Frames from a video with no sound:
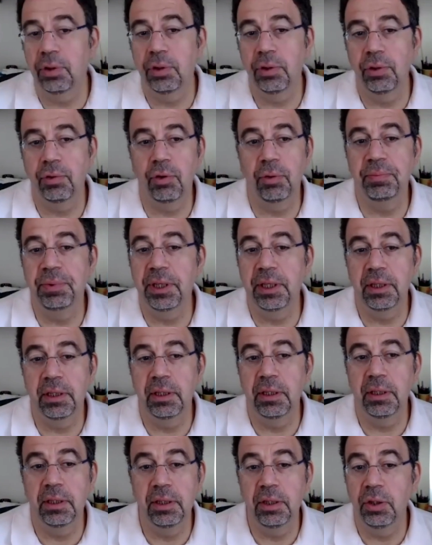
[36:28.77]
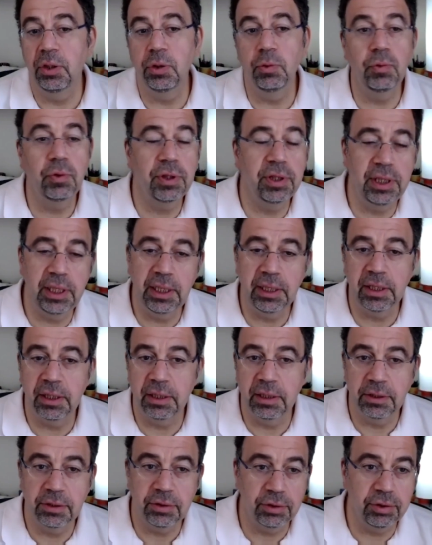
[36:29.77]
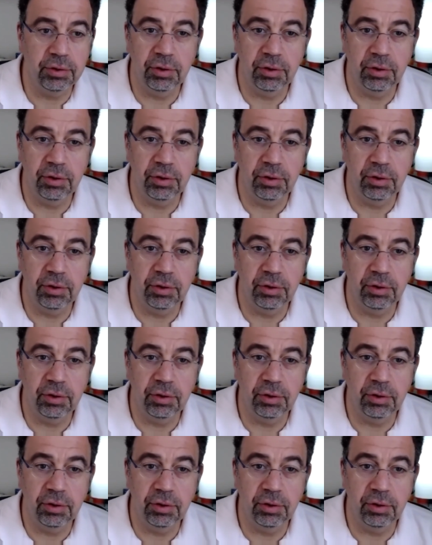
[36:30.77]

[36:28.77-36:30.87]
European youth leaders or